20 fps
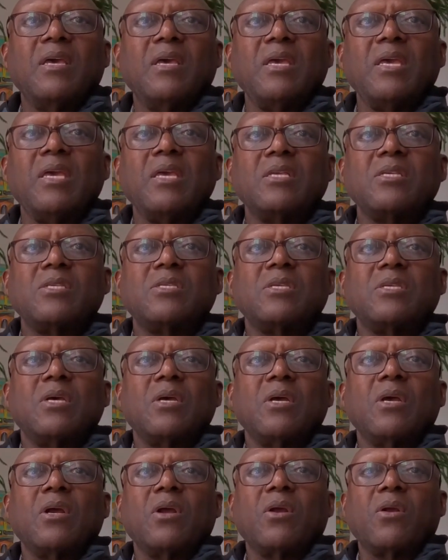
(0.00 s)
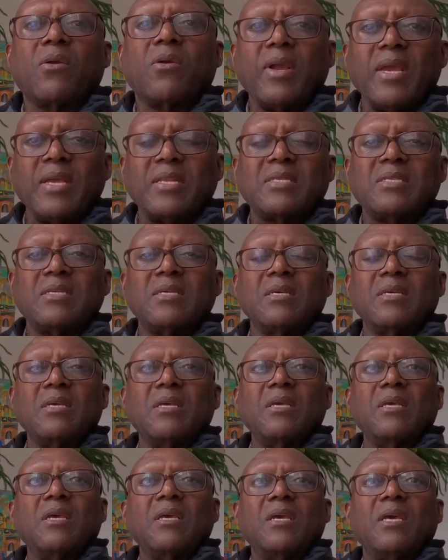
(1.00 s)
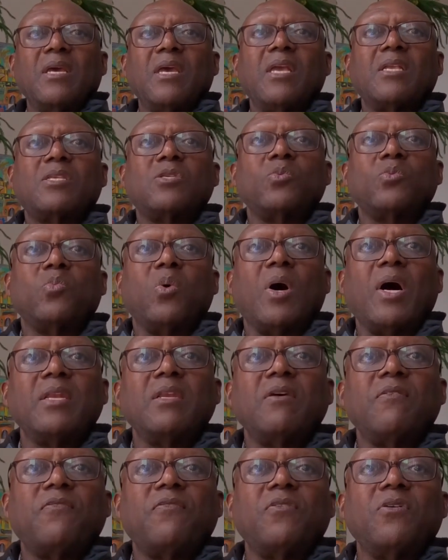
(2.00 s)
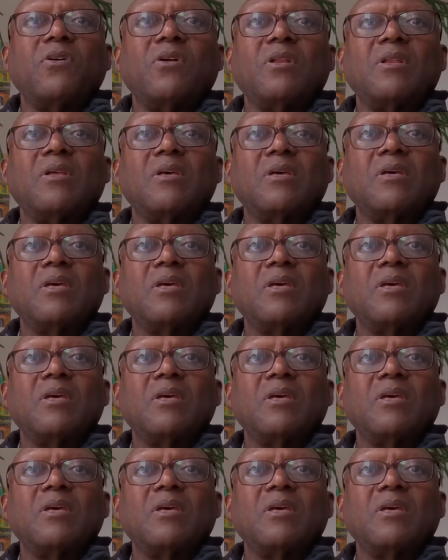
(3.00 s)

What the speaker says: is great. It's wonderful.